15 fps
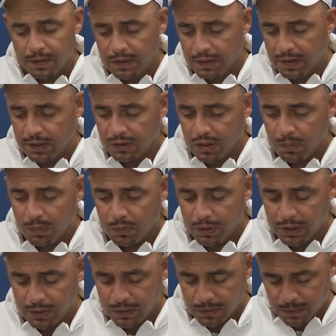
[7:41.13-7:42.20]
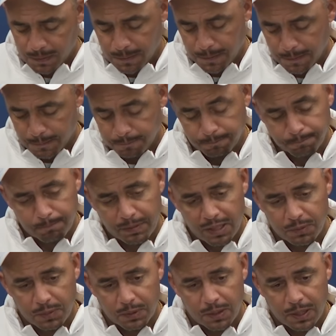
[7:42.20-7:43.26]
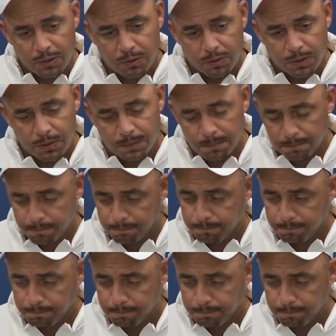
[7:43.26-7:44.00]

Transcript: in the next couple of weeks as we go down the stretch.